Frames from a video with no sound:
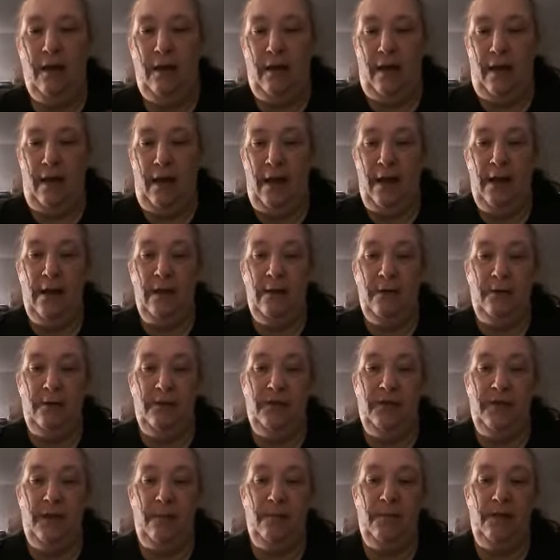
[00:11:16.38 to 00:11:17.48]
add a little
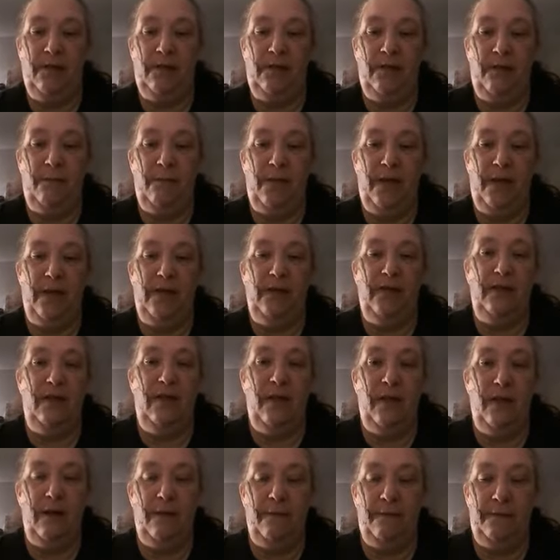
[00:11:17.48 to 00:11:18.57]
something to somebody's
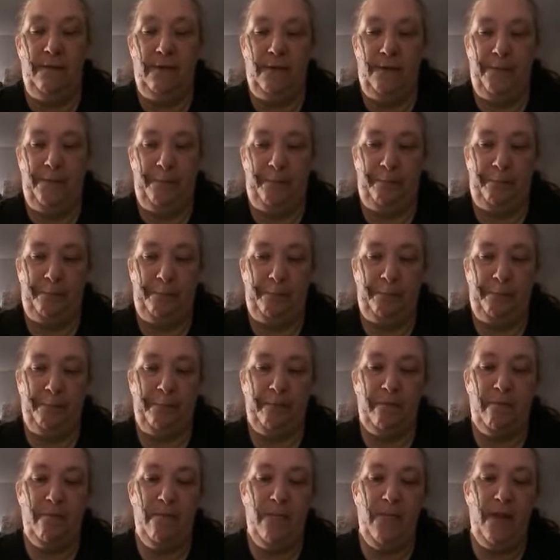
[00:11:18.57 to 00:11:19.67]
gift.
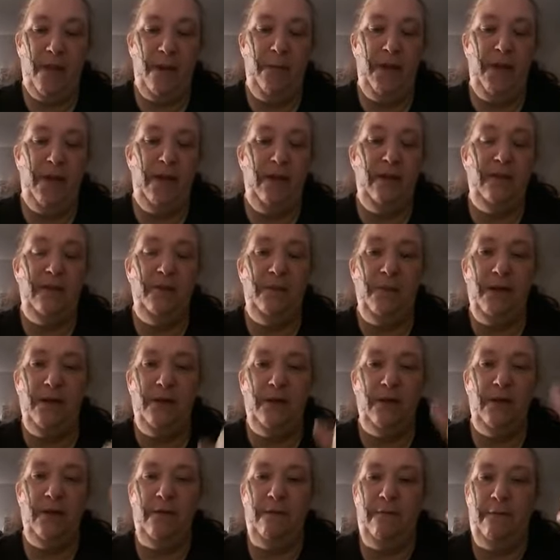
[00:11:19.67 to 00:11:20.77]
I mean, these would be
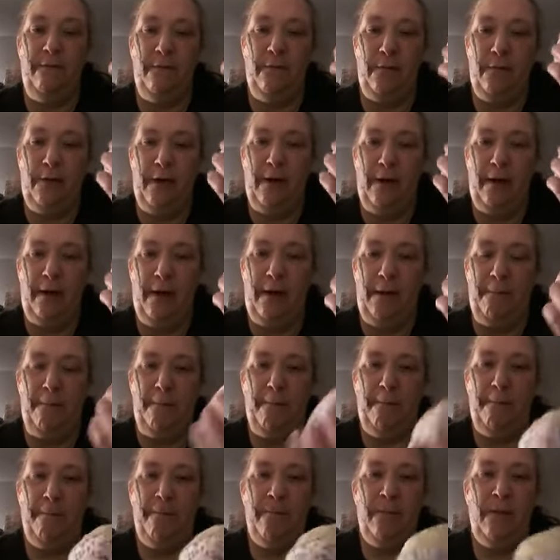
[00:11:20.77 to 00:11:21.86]
good for
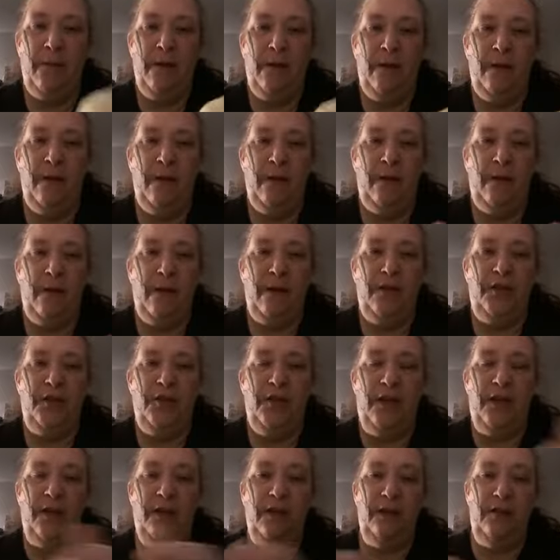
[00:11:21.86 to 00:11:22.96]
a
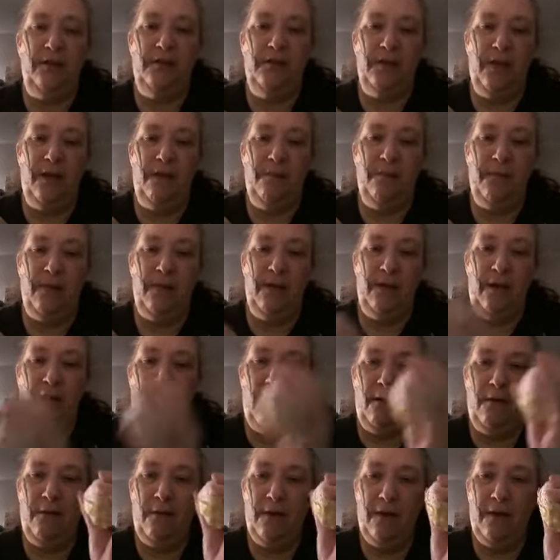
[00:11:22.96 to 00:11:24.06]
shut-in or something, you
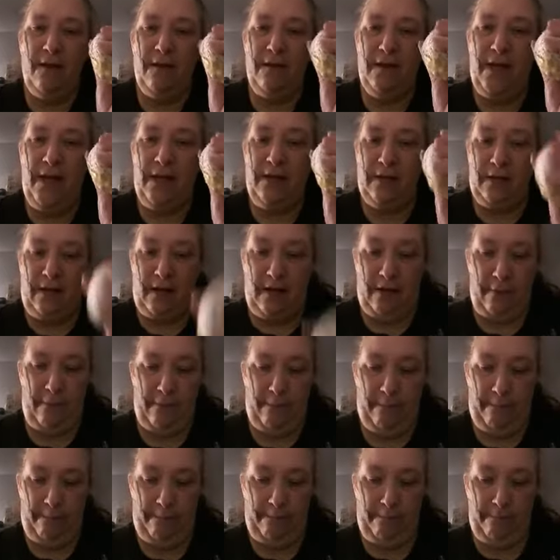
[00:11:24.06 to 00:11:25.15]
know, tactile.
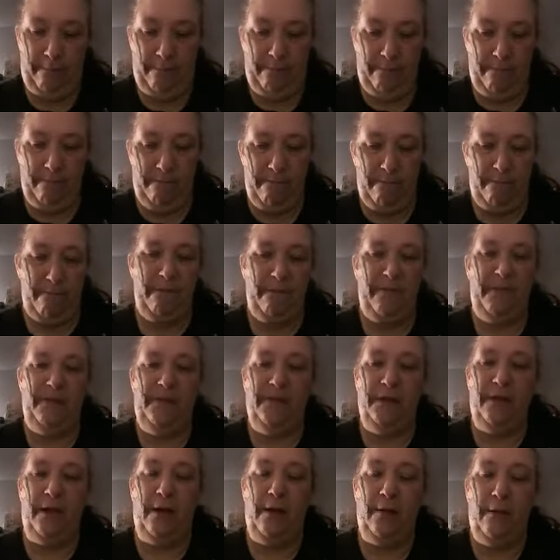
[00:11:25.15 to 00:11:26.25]

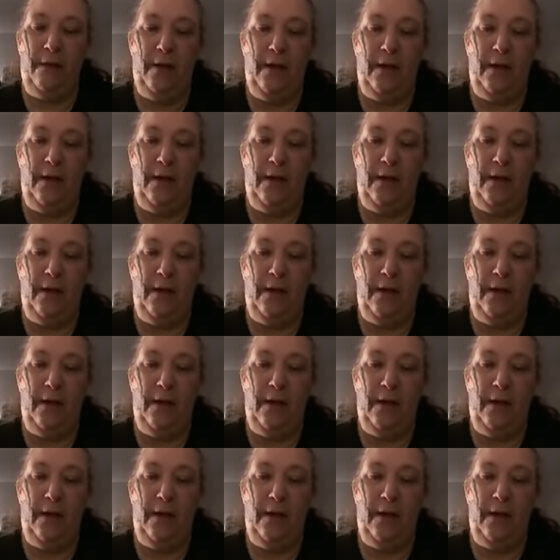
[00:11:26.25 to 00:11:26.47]
So,